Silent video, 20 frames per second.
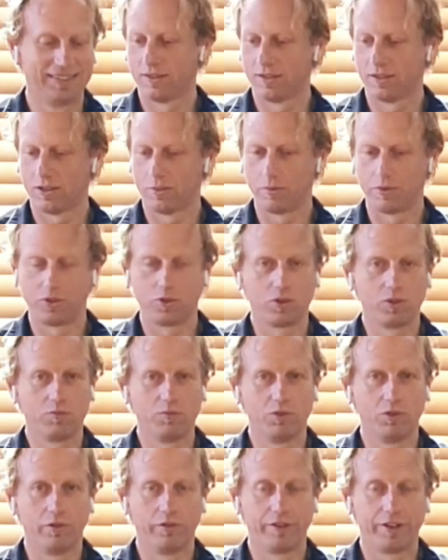I'll be doing
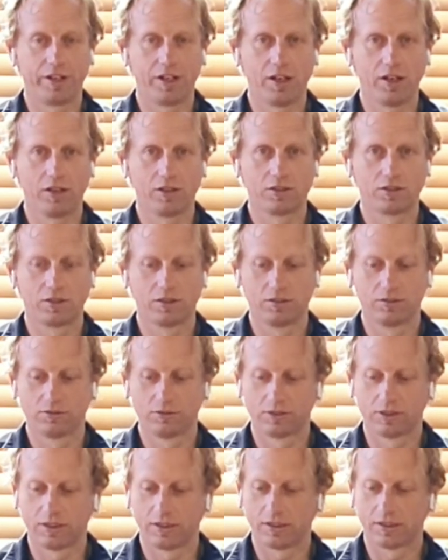more videos.
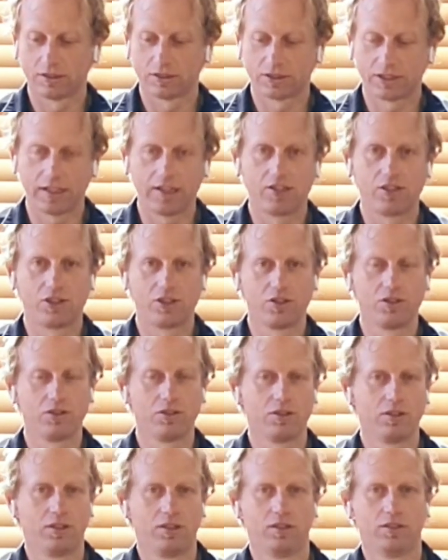Stay
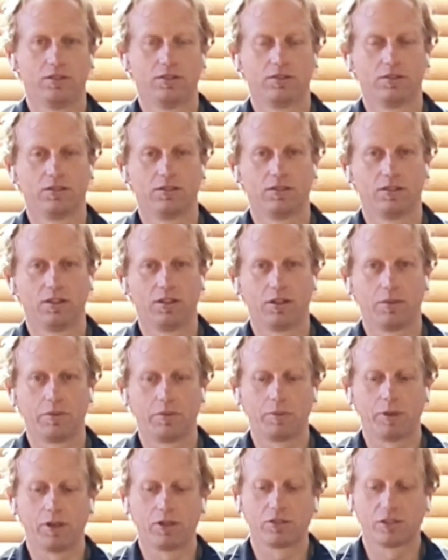tuned. I'll be
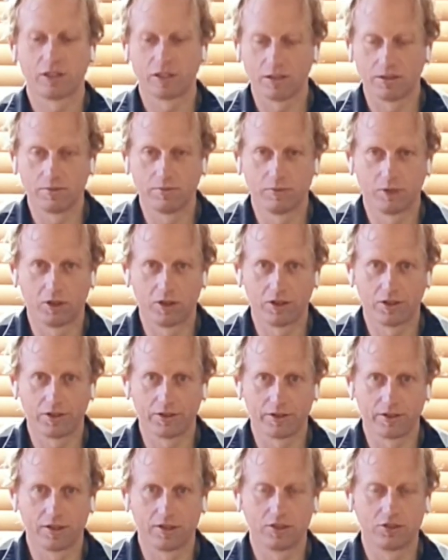posting them
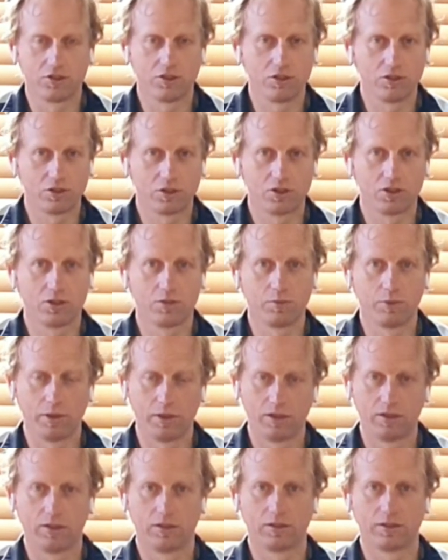on YouTube,
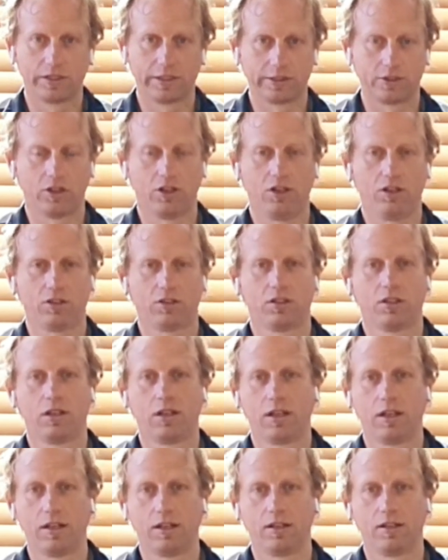TikTok
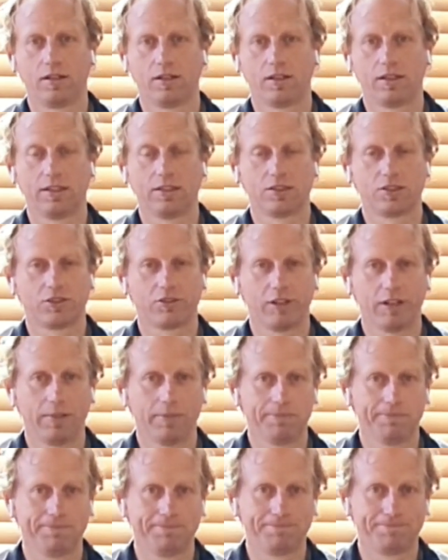and
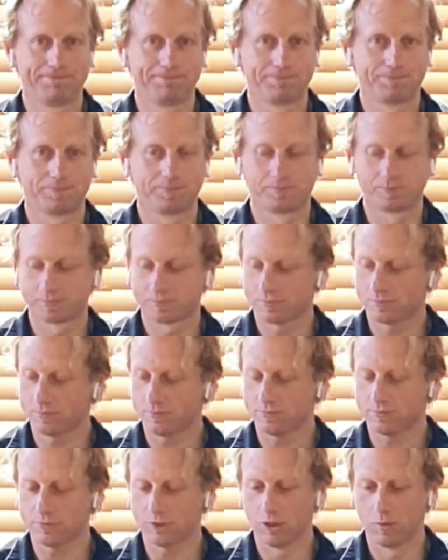Instagram.
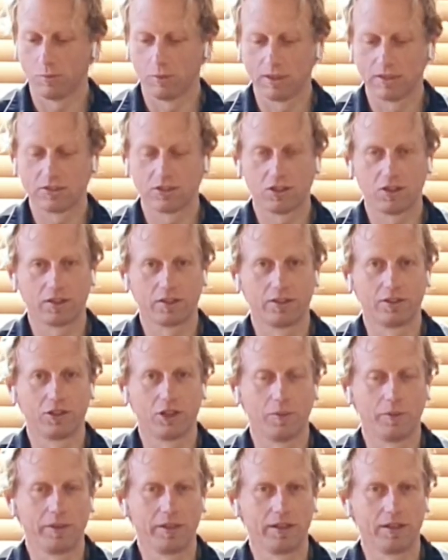Please like and
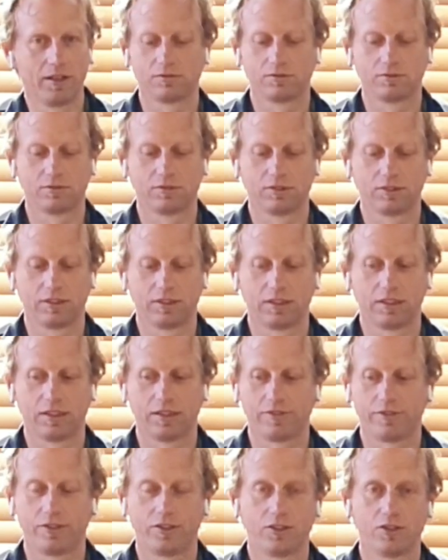comment.
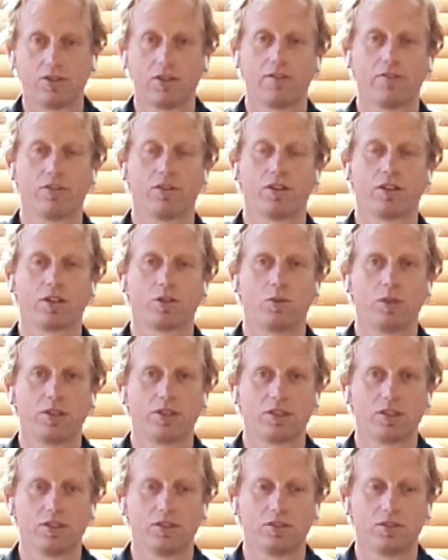If you do have a lot of
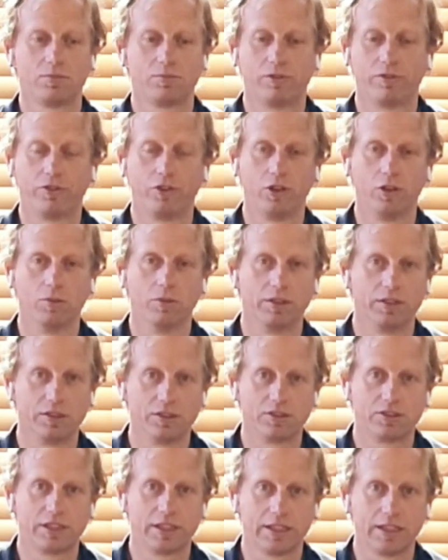questions, preferably
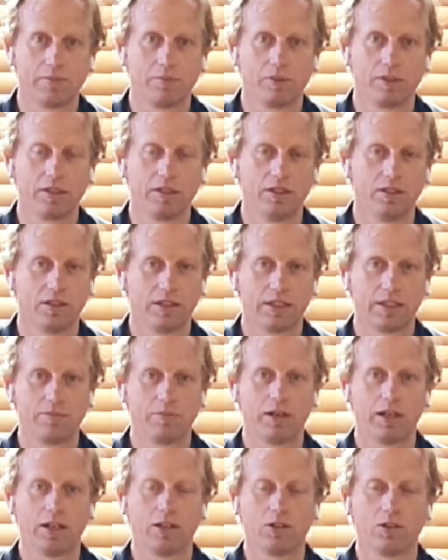just DM me,
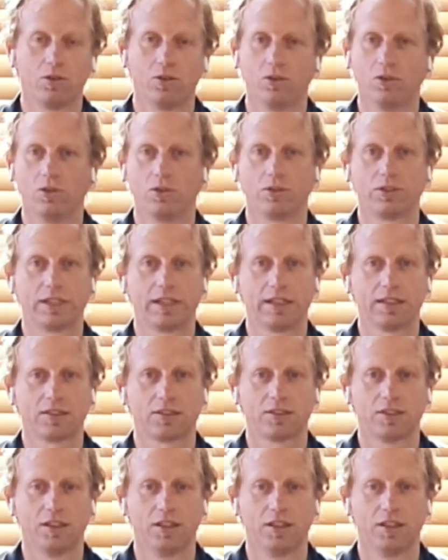email or text.